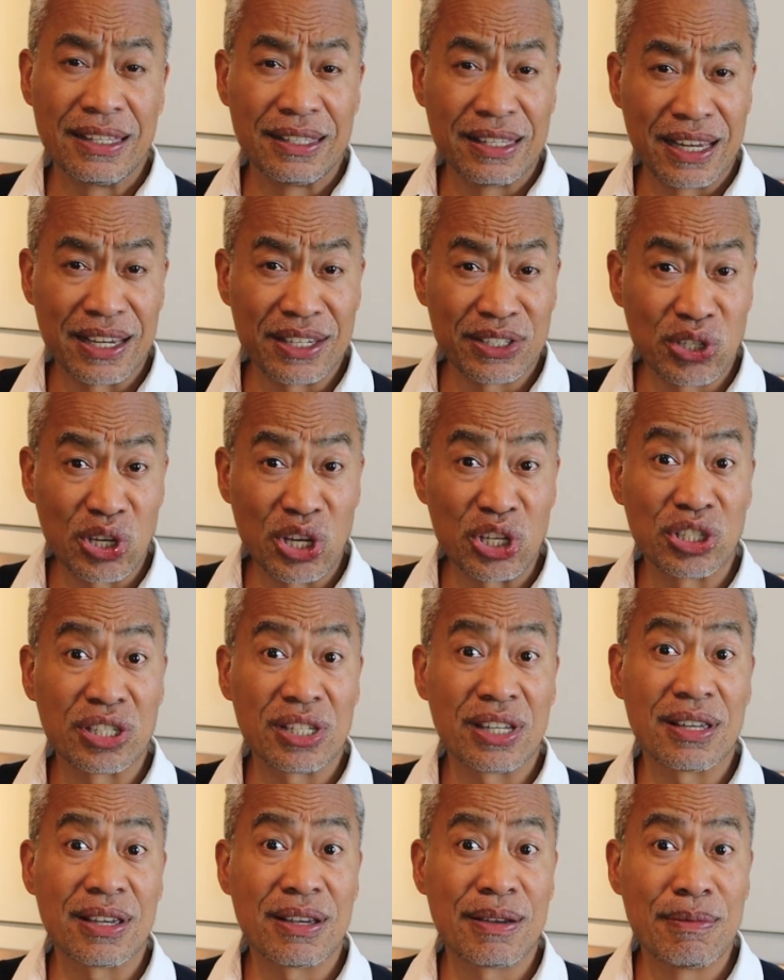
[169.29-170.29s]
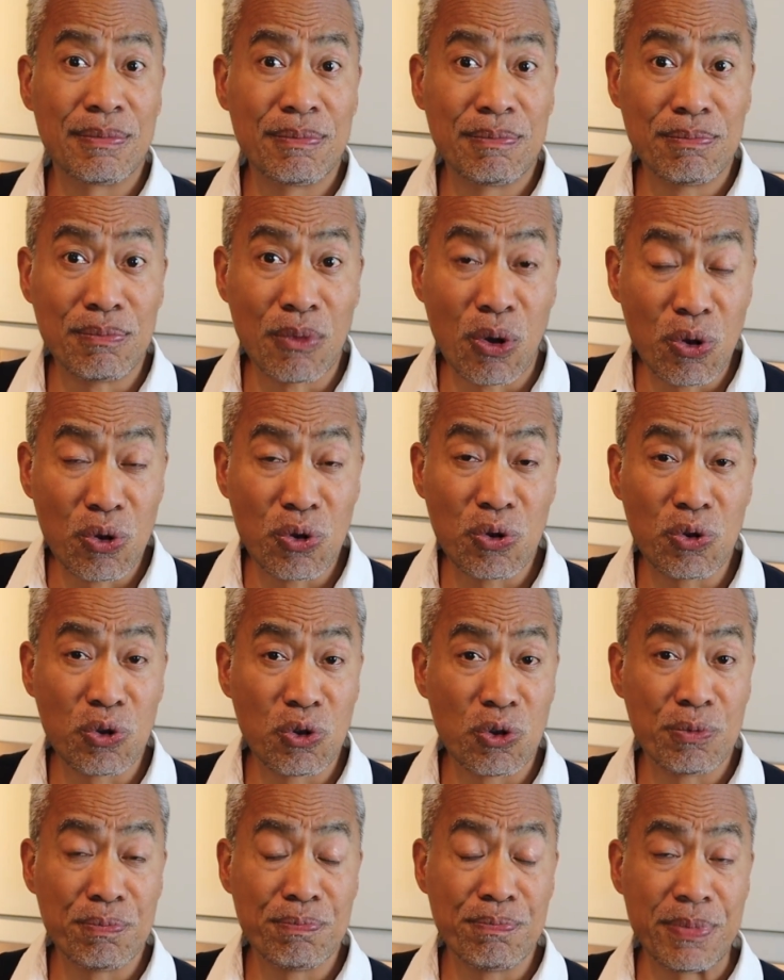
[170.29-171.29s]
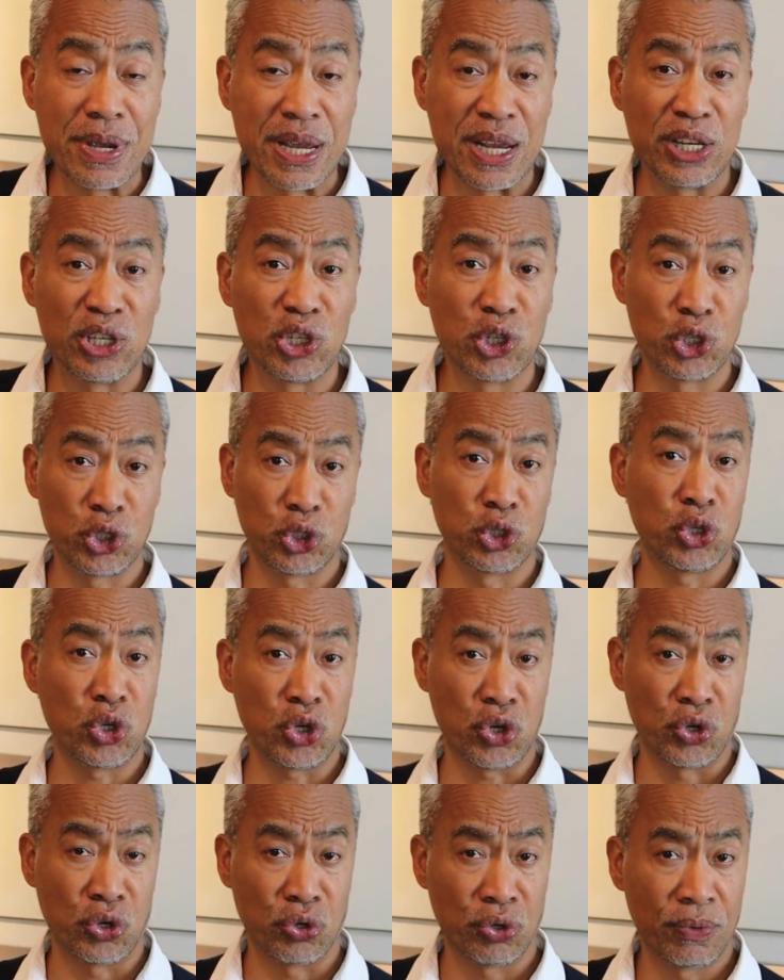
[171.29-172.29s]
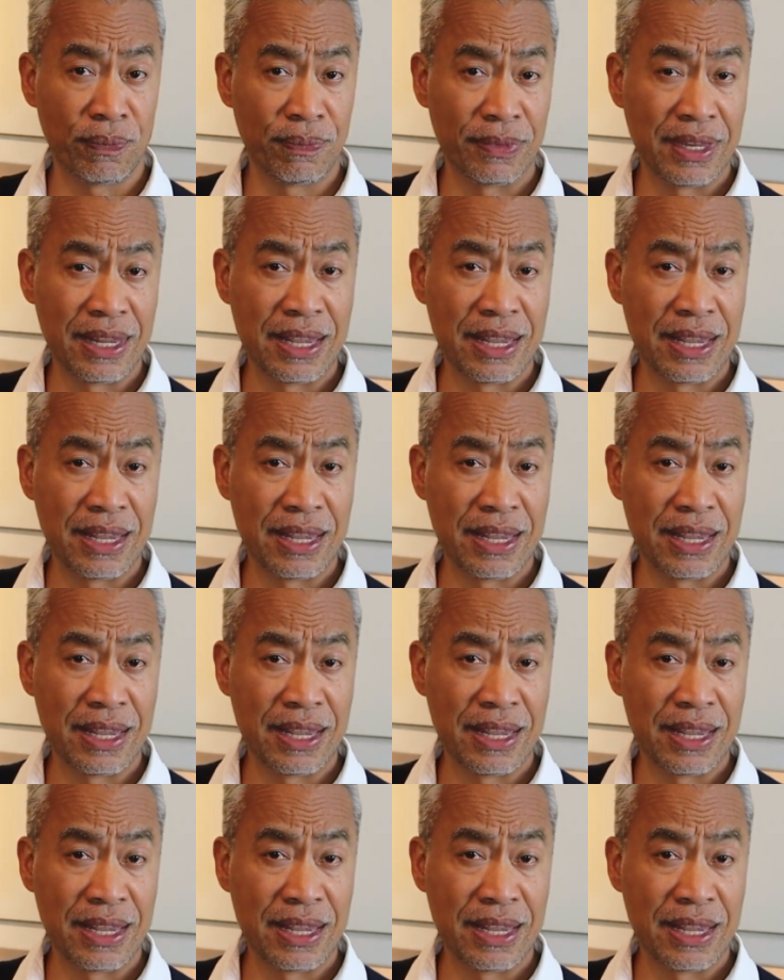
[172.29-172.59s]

This is a munggo bean stew,